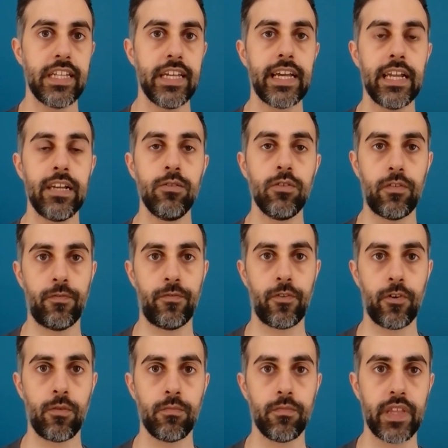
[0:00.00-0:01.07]
take a look
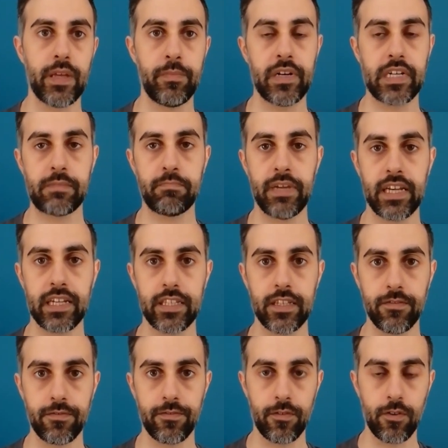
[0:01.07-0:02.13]
from the
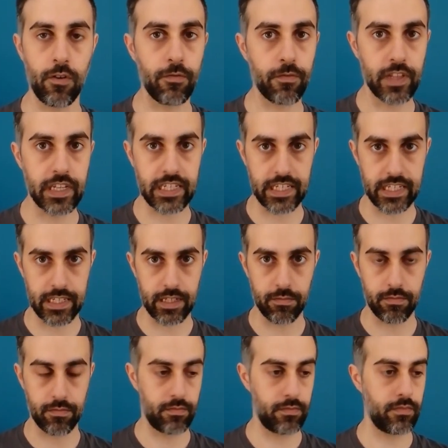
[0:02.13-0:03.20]
perspective of the
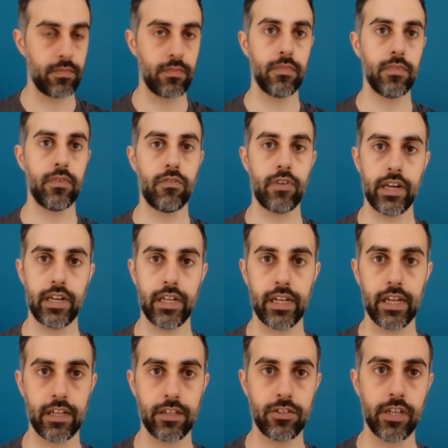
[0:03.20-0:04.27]
system running
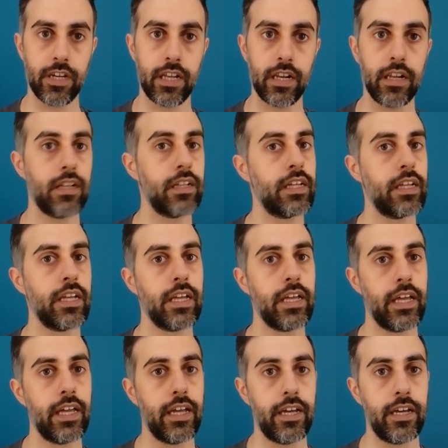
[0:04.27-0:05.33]
AGL
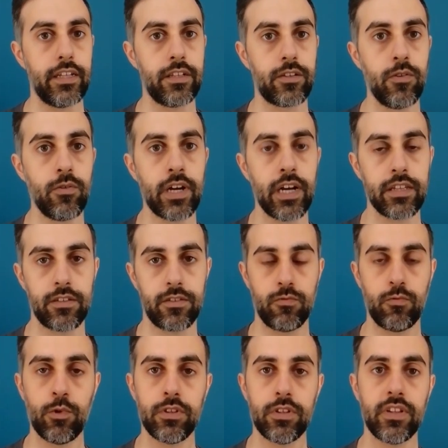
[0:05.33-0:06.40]
and look at
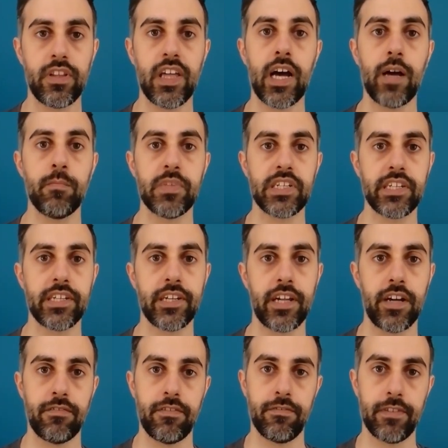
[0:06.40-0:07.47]
what the apps
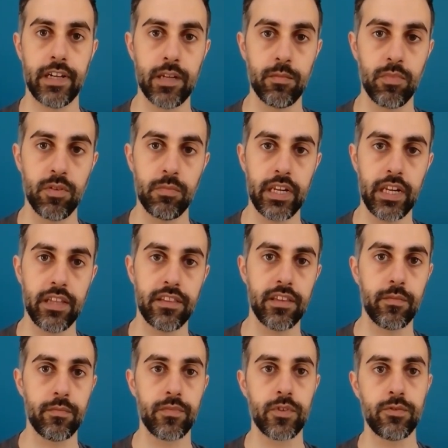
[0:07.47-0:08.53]
have available beneath
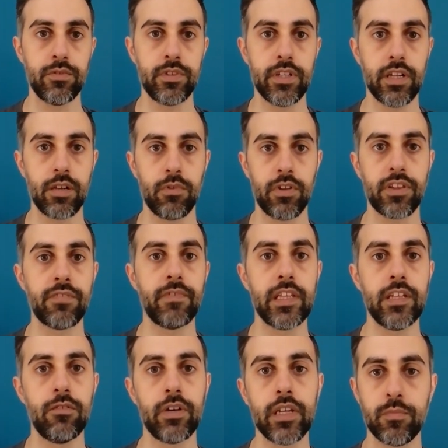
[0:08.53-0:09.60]
them to deal with
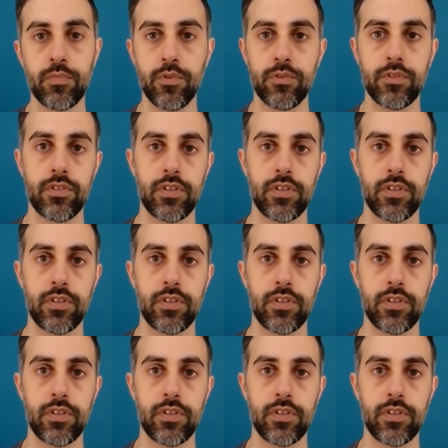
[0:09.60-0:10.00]
video input,